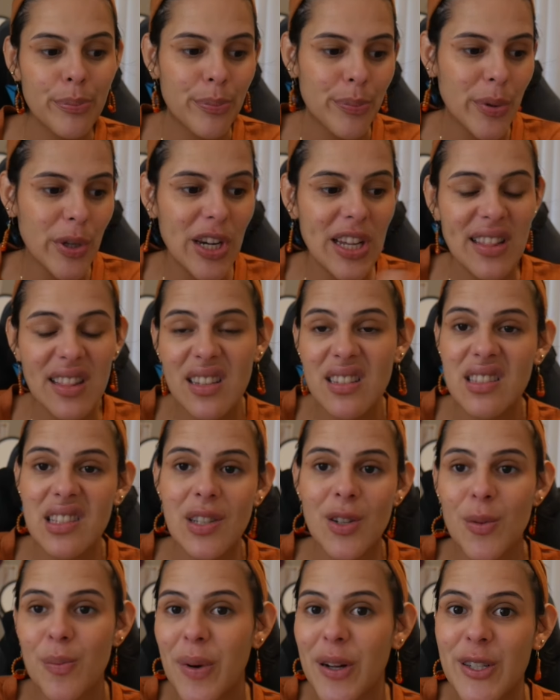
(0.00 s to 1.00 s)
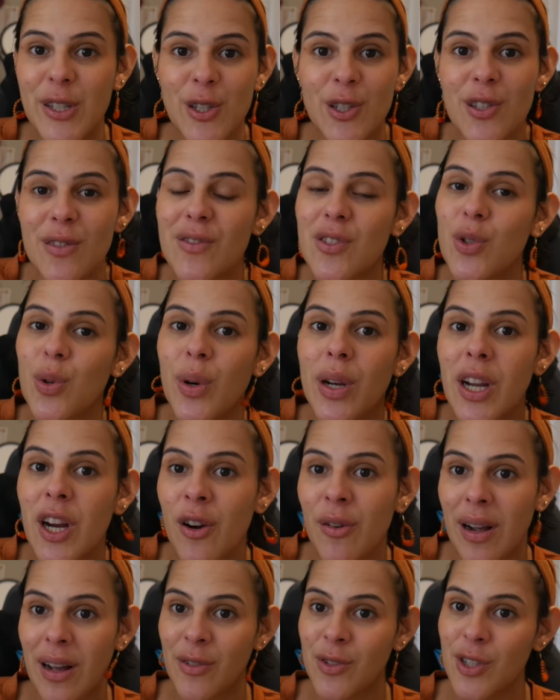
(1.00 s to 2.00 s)
putting these little bundles of joy
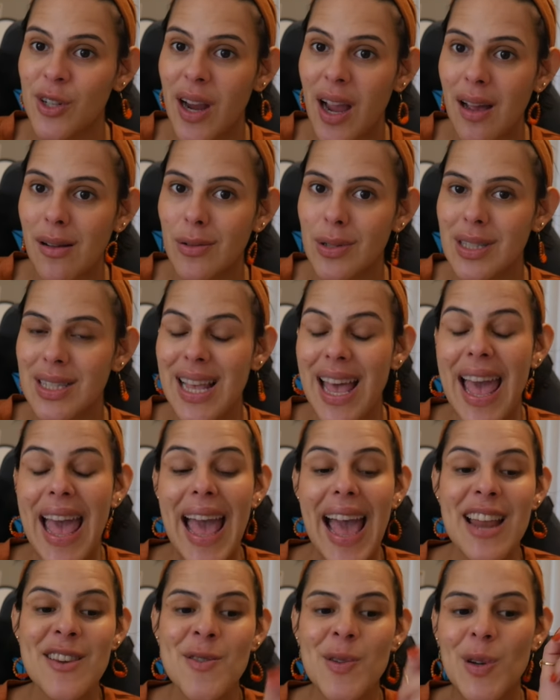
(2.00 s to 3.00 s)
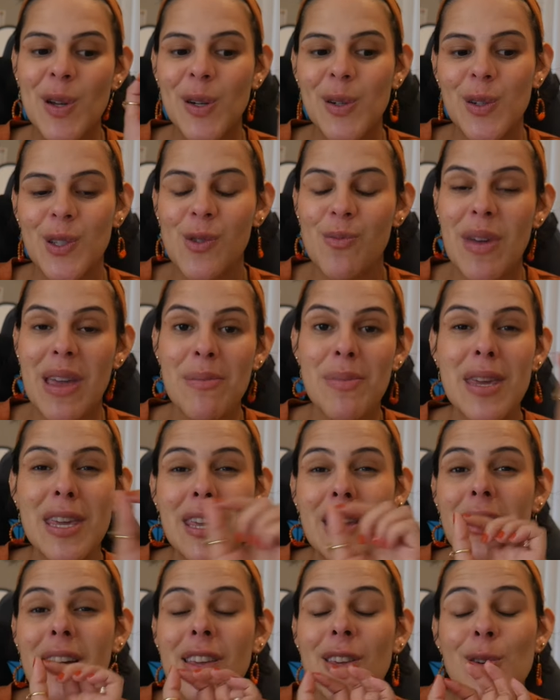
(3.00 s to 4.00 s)
around your house. And who knows, maybe
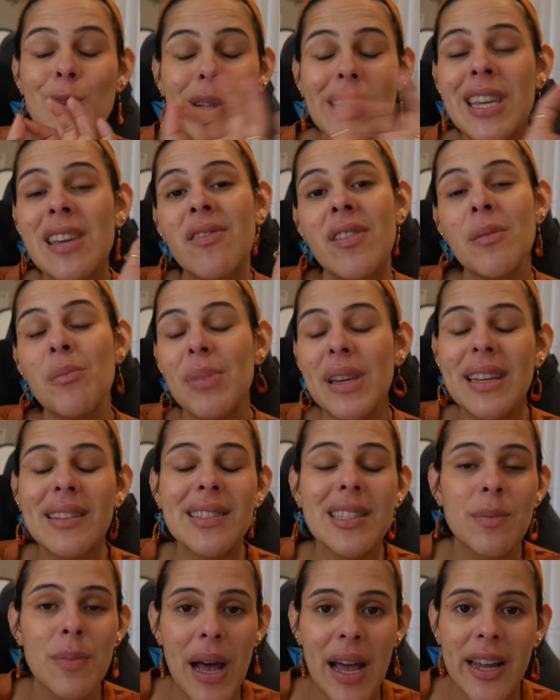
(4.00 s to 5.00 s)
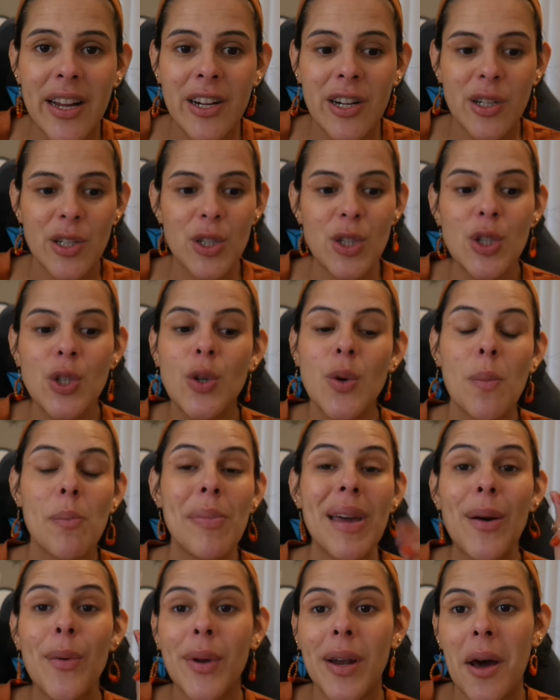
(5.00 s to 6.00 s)
you'll even be inspired to
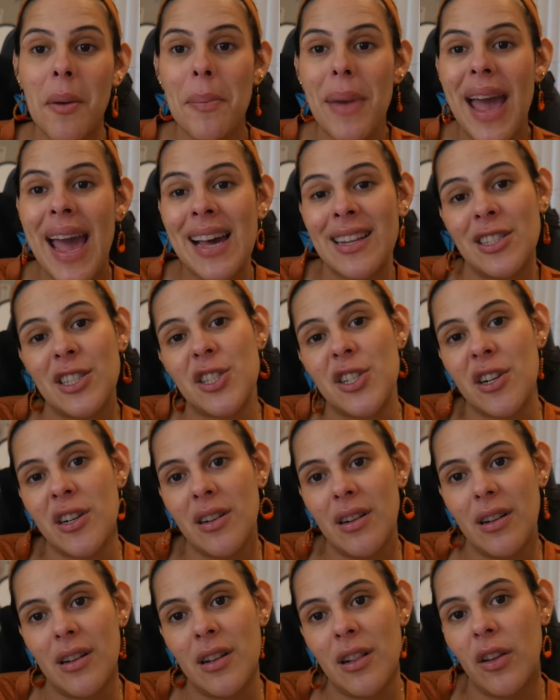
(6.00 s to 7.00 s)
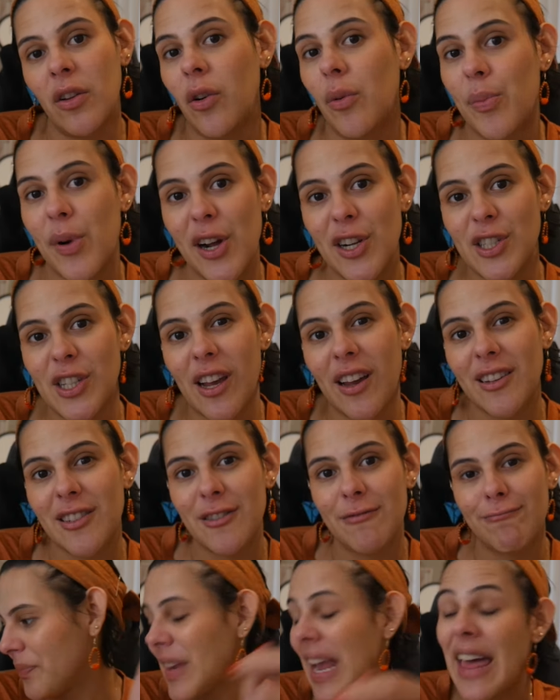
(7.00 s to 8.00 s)
pick one up and start a little project.
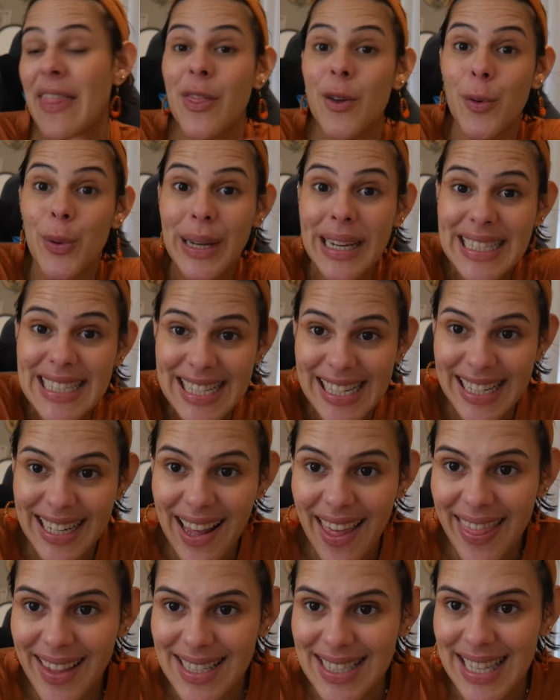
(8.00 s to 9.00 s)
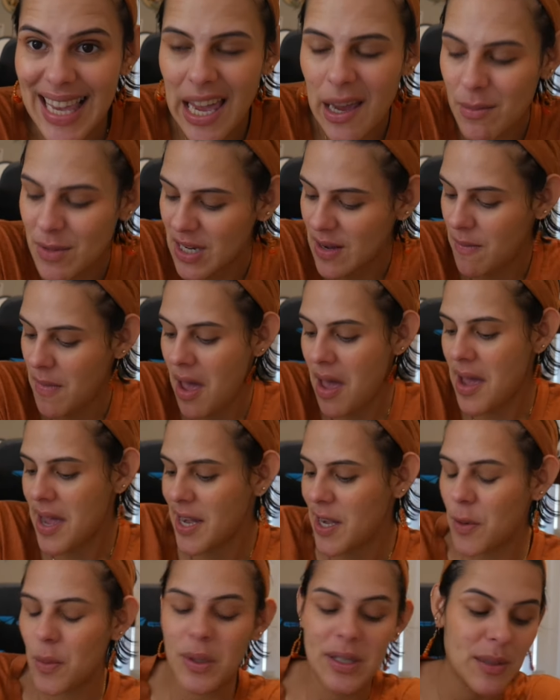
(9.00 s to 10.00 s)
And the reason this came to
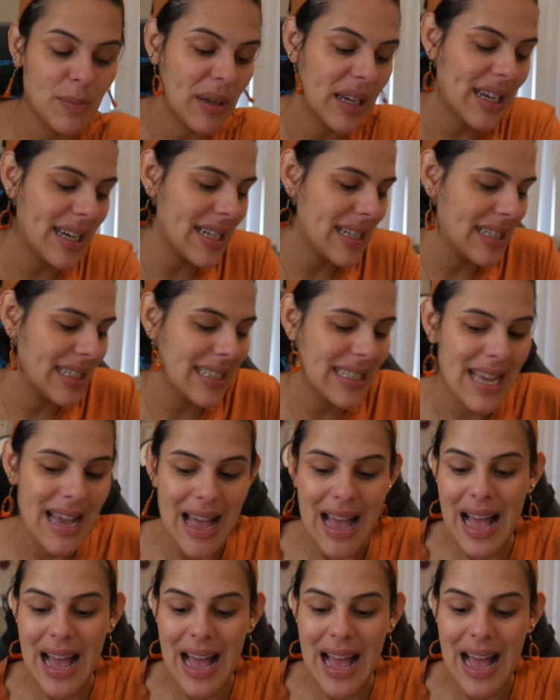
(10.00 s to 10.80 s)
mind was because